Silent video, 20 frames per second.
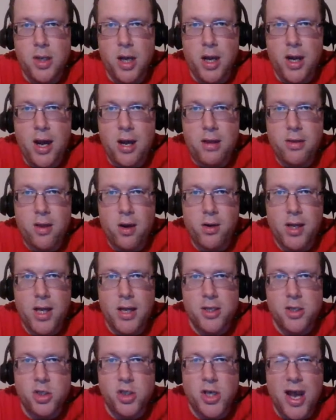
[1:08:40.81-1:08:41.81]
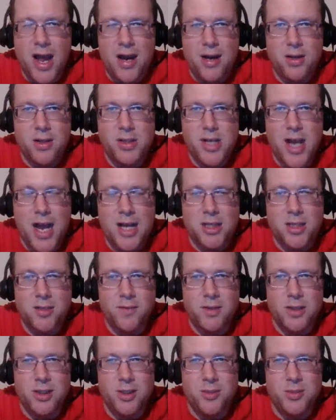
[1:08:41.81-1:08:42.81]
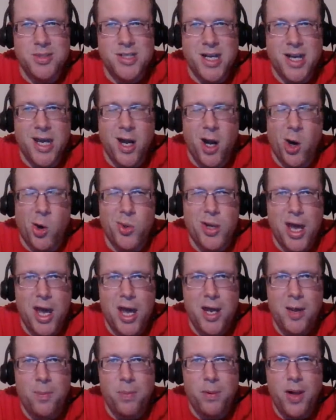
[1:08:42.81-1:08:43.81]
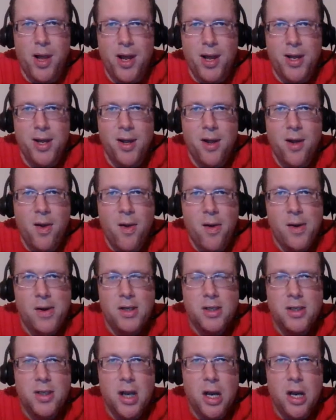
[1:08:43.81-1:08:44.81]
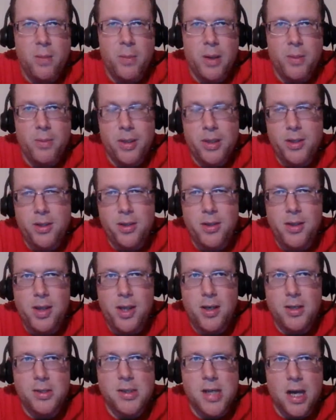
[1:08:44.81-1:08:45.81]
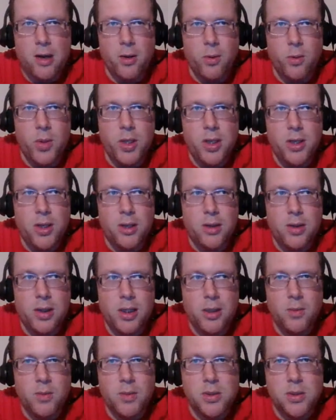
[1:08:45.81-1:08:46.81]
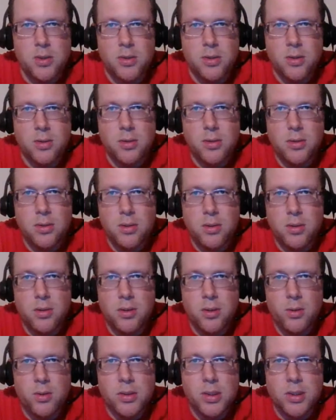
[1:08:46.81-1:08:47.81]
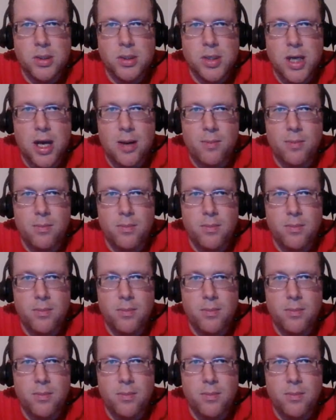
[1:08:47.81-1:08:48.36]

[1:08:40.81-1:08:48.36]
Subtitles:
I thought against Jacksonville he was like an okay play. But, he had a solid week. I think he was like top